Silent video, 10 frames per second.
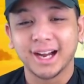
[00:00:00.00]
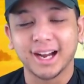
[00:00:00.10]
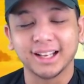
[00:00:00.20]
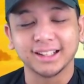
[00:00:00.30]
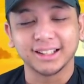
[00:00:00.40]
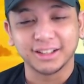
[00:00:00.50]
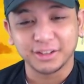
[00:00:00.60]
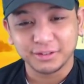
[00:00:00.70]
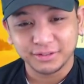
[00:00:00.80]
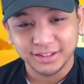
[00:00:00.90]
I
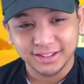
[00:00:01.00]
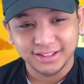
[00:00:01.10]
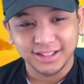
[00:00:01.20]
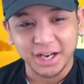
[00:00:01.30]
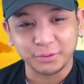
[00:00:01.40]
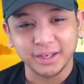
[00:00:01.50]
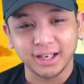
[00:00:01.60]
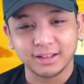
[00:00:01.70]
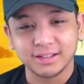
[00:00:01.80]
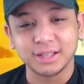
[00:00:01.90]
love how we
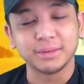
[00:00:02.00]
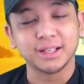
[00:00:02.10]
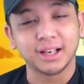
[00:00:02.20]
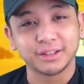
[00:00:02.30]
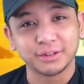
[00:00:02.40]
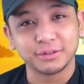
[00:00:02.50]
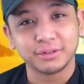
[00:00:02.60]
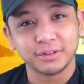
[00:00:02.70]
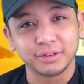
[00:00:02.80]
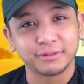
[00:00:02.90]
got to see Minato,
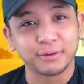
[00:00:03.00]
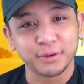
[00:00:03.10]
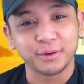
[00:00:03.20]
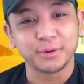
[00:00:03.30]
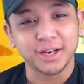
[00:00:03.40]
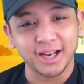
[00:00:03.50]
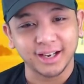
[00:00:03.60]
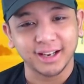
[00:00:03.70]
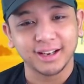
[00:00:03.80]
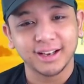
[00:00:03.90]
the fourth
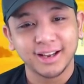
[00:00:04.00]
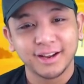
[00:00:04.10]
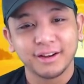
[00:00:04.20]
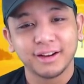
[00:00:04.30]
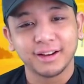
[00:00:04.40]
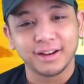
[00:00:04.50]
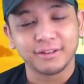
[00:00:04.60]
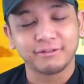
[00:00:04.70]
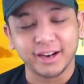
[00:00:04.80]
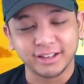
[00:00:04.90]
Hokage,
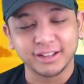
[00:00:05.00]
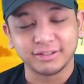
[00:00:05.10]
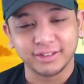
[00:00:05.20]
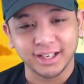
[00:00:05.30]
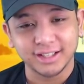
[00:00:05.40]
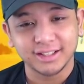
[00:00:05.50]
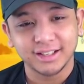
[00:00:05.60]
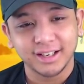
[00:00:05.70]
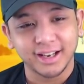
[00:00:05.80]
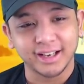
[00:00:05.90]
finally fight.
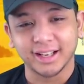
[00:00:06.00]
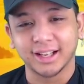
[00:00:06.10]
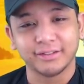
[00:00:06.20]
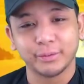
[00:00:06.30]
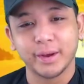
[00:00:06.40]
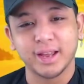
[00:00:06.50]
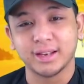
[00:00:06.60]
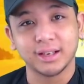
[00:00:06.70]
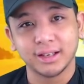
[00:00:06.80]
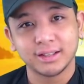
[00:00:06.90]
And I love the way they
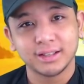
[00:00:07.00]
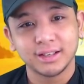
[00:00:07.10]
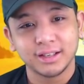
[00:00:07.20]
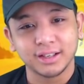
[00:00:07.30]
did it.